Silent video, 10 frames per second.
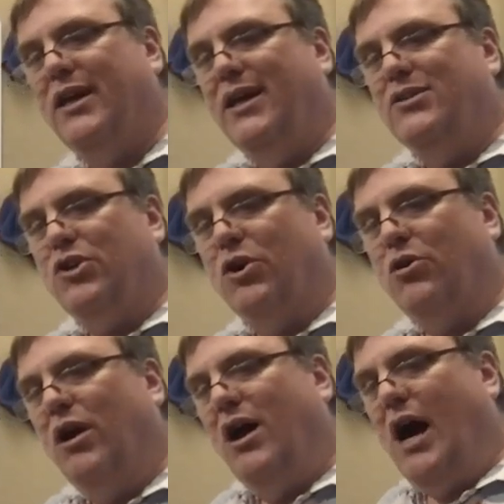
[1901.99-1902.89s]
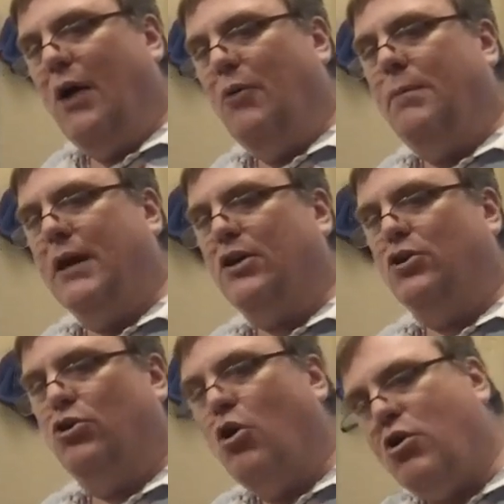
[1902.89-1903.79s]
So I would pick a
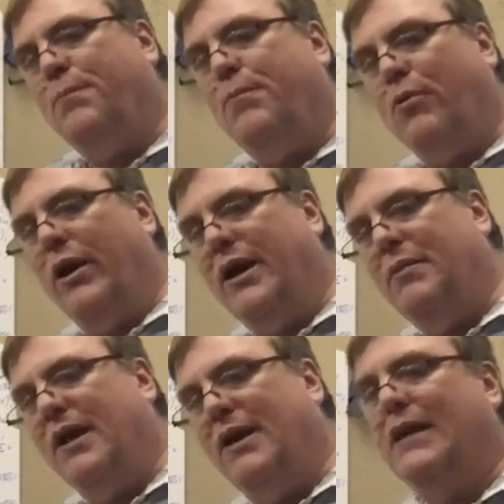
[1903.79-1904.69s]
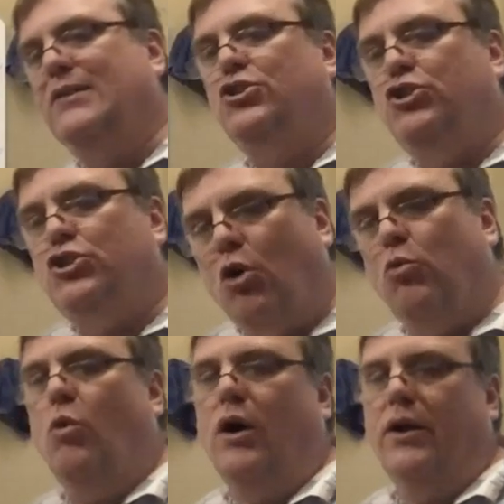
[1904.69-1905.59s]
local param if I don't
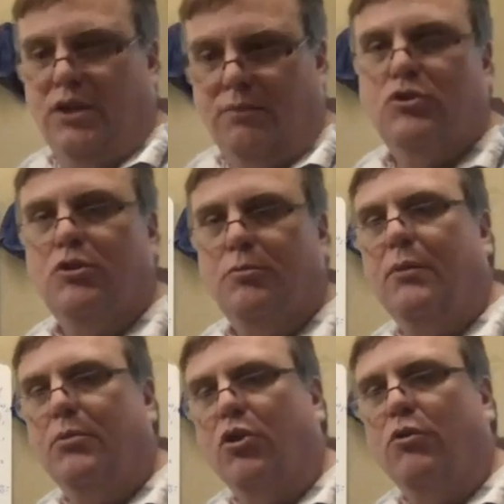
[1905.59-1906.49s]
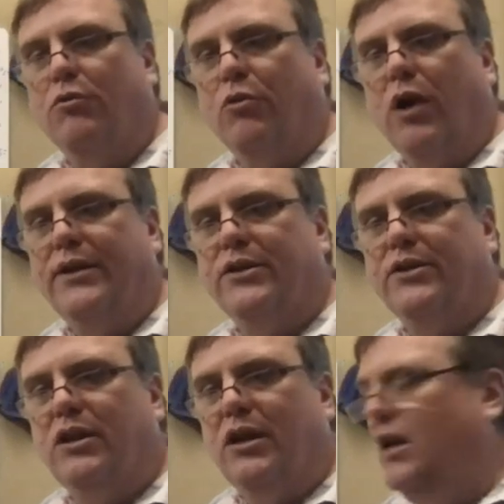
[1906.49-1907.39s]
want them to be able to override.
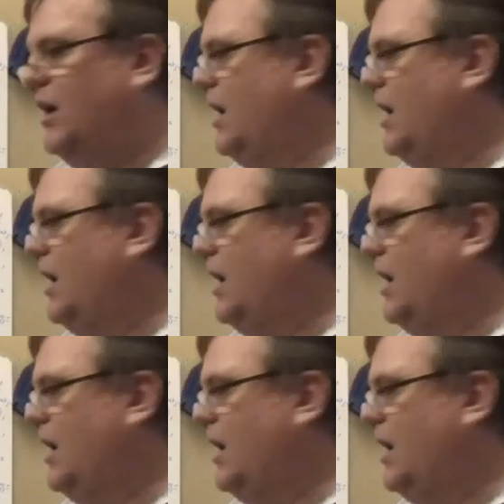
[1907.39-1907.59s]
I